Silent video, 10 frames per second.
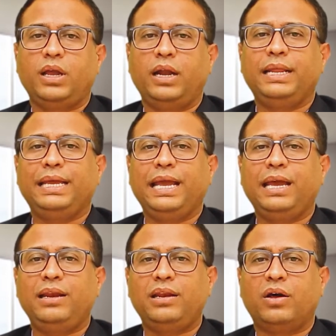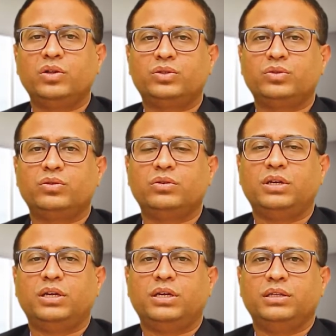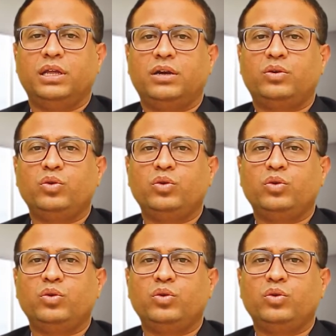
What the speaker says: And ALL also, there are